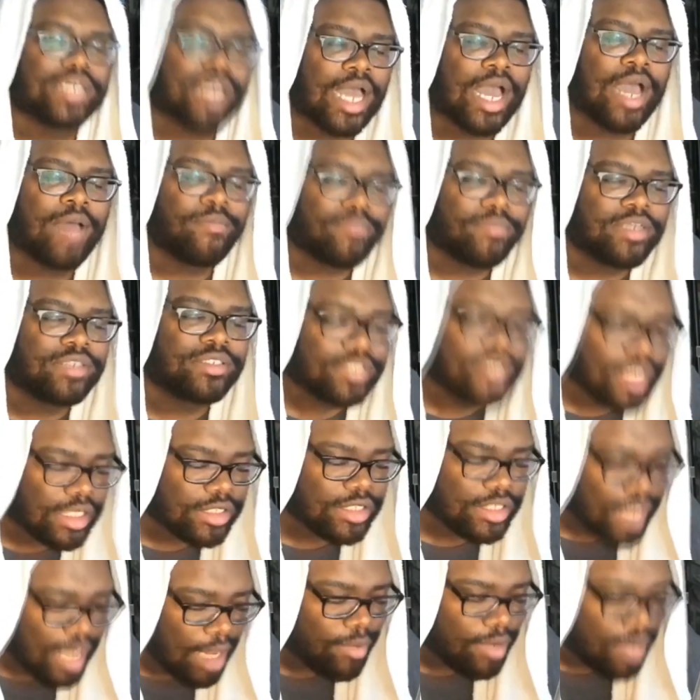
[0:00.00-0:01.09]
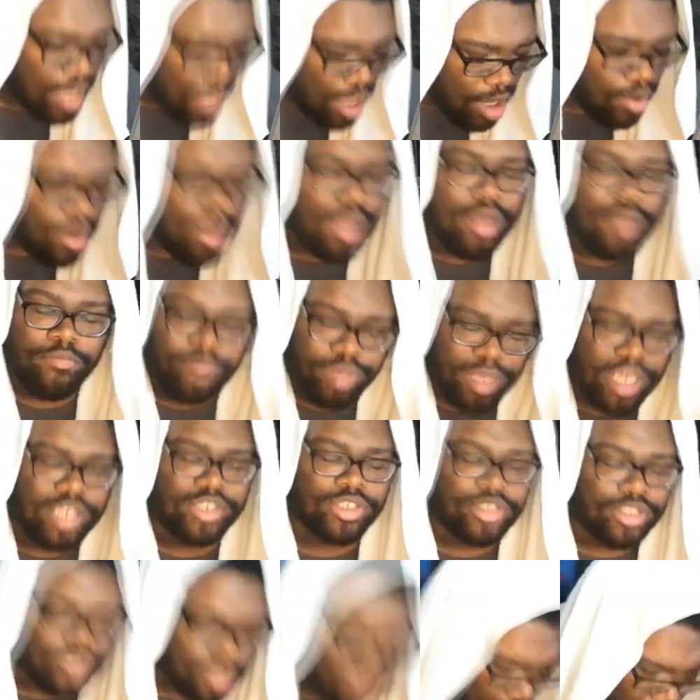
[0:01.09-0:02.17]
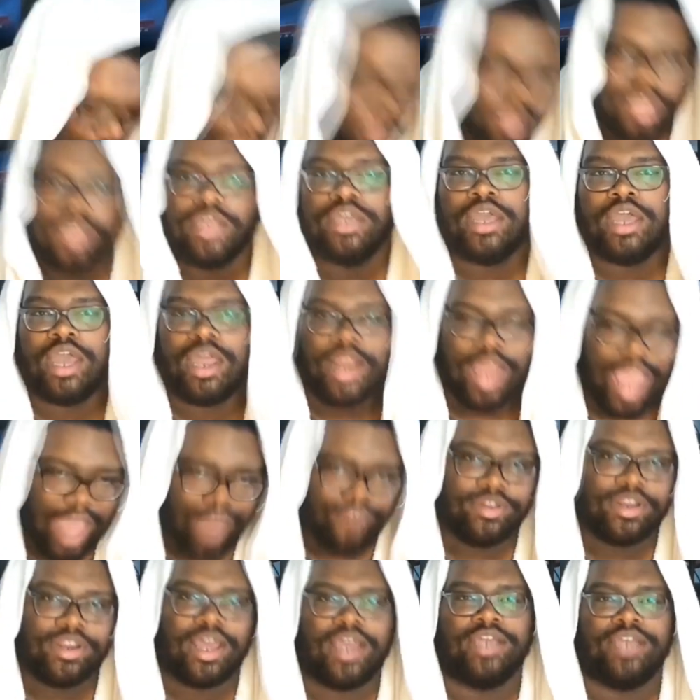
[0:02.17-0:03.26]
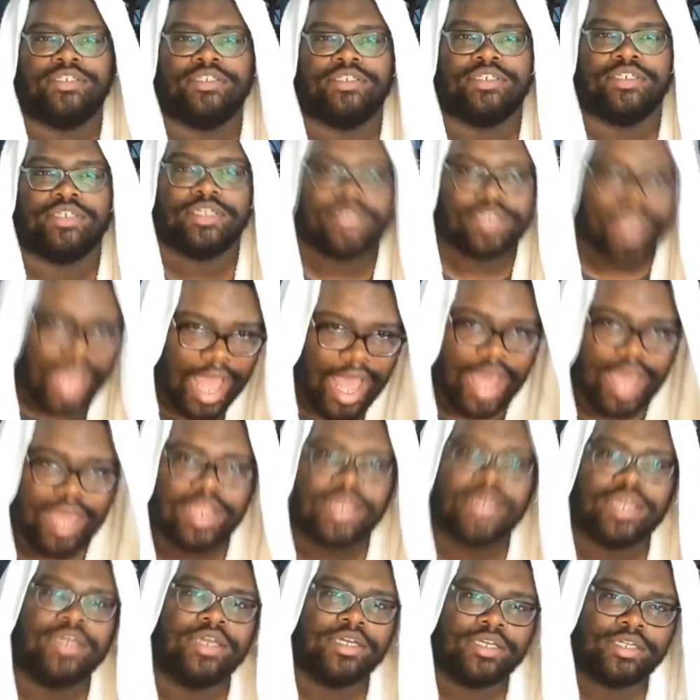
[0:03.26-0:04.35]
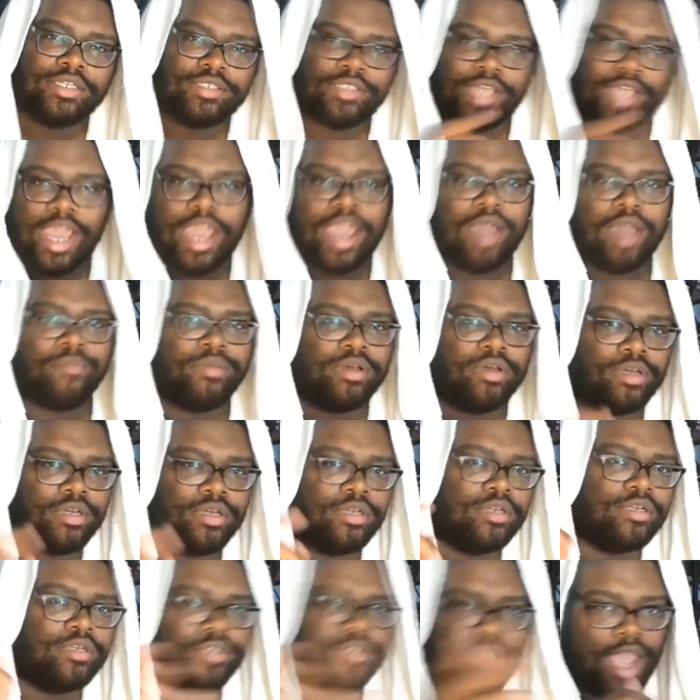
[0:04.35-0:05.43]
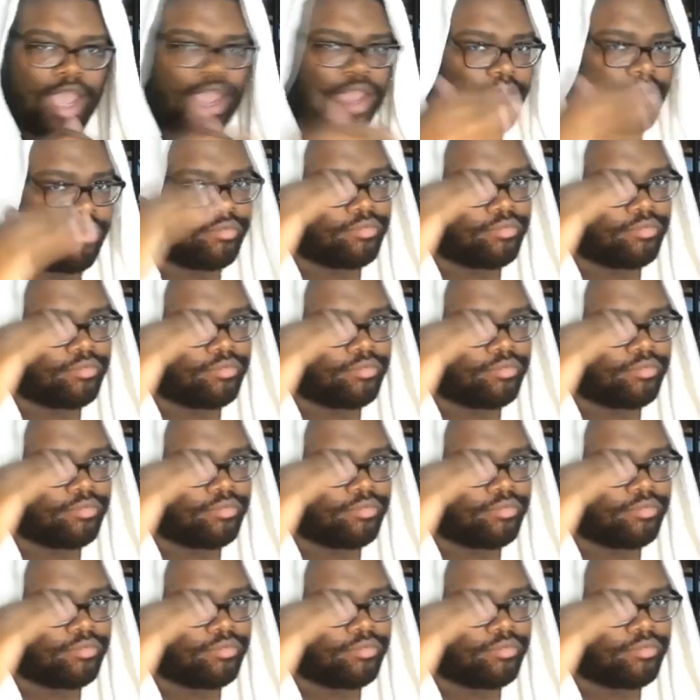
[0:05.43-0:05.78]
comment section down below. Peace, and have a nice goddamn day.